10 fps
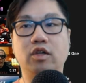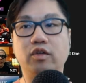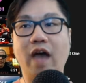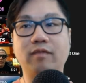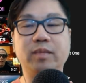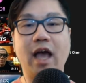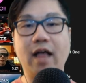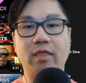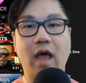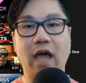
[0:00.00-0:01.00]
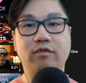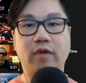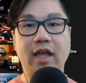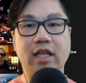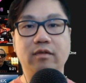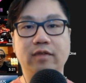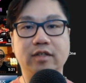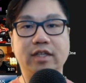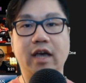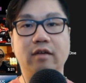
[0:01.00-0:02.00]
You have to be online for any of it
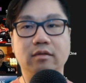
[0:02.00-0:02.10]
to count.